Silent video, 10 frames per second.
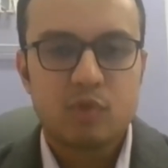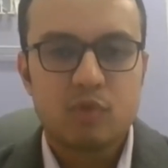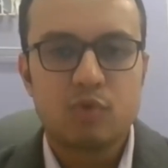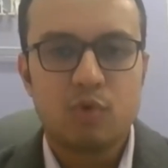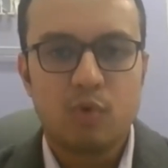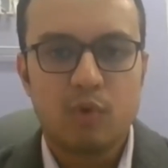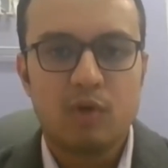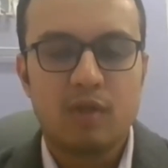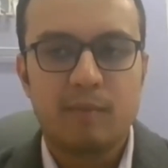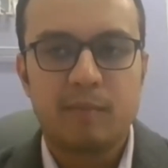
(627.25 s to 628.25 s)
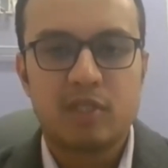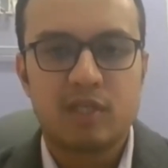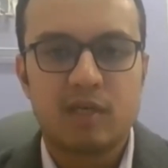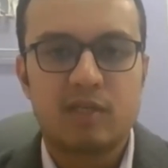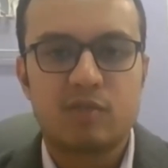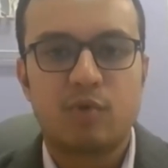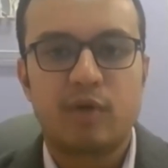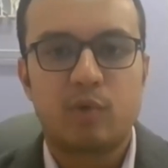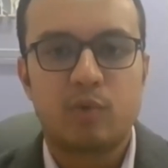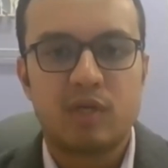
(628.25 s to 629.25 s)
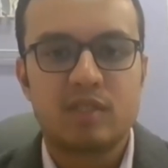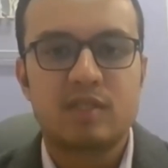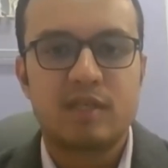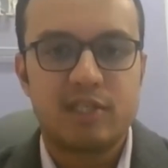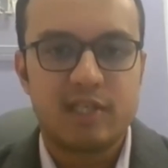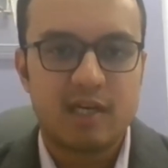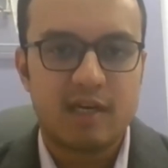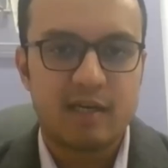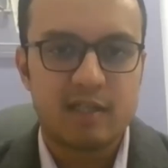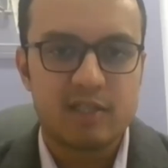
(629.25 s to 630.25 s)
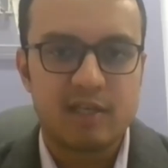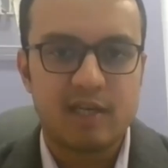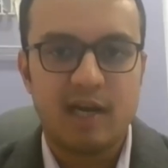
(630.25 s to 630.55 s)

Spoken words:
So overall, the picture is going towards digital dentistry,